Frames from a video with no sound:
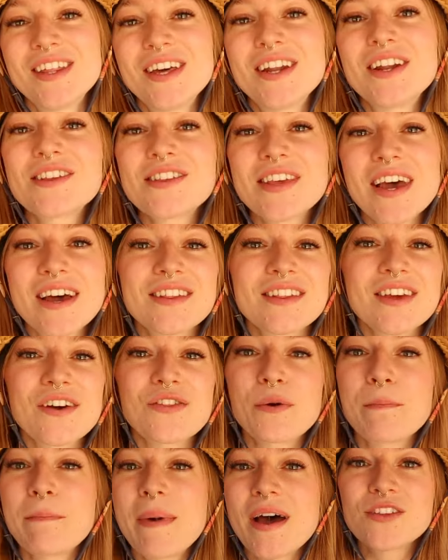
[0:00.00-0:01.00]
It is hands
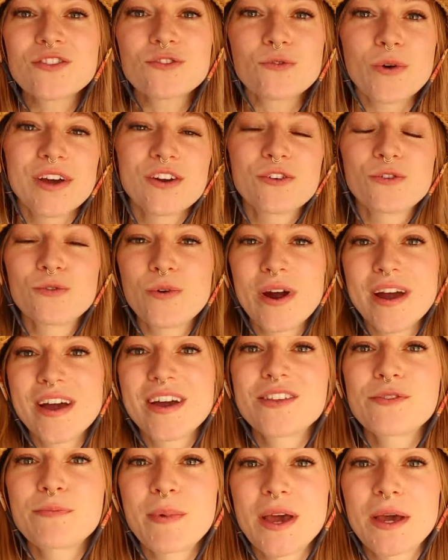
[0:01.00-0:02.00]
down the best way to
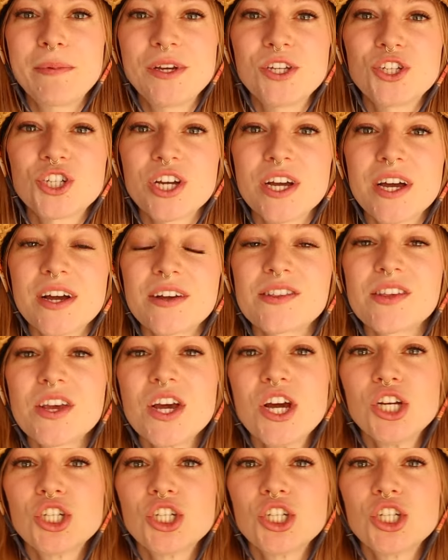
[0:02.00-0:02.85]
raise baby chicks.